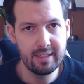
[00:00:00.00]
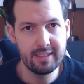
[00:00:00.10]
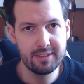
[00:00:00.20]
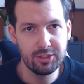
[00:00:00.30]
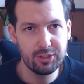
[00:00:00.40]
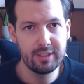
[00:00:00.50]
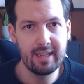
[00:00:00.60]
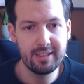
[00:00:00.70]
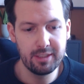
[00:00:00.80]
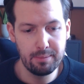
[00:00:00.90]
the
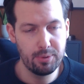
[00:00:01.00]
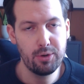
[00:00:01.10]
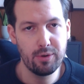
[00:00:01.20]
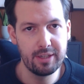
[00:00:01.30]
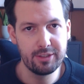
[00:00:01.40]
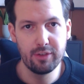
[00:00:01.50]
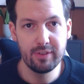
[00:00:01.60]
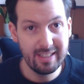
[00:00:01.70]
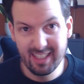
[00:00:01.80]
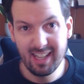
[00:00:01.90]
success and progress of
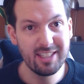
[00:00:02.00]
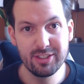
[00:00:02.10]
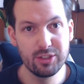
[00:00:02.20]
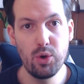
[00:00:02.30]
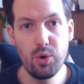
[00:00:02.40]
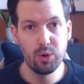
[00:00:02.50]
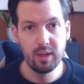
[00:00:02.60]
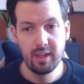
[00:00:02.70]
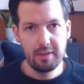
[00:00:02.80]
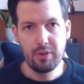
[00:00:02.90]
an entire score.
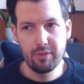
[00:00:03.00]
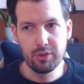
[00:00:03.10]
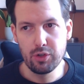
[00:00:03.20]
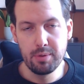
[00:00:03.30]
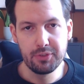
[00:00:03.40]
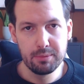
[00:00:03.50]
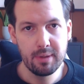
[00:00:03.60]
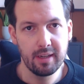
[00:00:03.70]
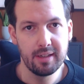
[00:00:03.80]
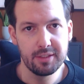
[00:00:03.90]
If you have a group of
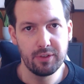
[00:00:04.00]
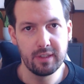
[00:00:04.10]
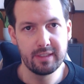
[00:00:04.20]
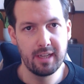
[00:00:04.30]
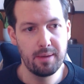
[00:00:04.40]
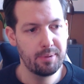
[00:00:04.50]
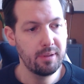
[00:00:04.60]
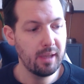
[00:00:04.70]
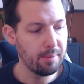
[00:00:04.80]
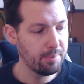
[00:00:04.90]
smugglers, for
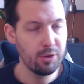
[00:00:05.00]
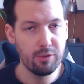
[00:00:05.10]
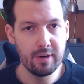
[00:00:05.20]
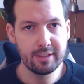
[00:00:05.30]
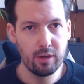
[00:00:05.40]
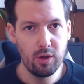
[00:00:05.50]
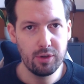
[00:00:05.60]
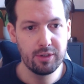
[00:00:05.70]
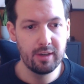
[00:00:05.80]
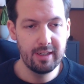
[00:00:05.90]
example, a progress
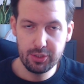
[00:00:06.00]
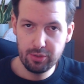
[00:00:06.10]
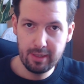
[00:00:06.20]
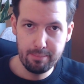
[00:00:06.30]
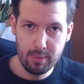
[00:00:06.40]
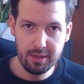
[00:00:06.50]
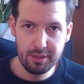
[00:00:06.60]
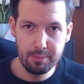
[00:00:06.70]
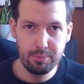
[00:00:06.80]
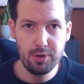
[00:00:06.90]
clock could literally
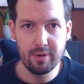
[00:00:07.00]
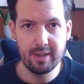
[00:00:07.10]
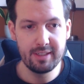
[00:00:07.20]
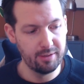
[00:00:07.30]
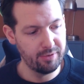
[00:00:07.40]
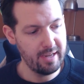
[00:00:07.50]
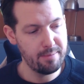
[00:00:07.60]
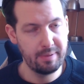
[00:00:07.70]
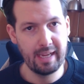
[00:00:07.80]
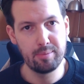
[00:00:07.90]
mark the progress of
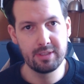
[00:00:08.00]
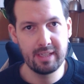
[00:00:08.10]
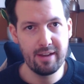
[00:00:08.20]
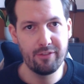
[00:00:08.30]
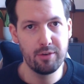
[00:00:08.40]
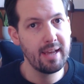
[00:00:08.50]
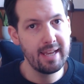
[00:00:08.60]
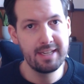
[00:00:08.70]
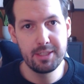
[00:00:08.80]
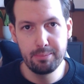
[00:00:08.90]
them being able to get from
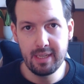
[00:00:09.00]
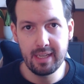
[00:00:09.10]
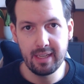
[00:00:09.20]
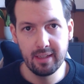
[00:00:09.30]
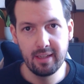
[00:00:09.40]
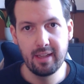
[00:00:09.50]
A to B